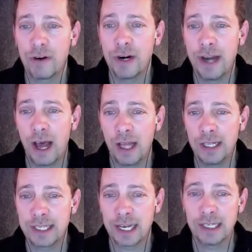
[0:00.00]

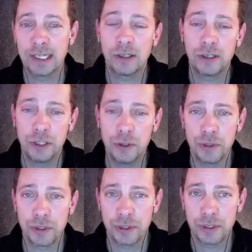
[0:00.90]
non-technical
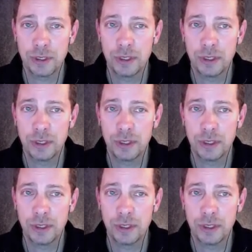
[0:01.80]
users.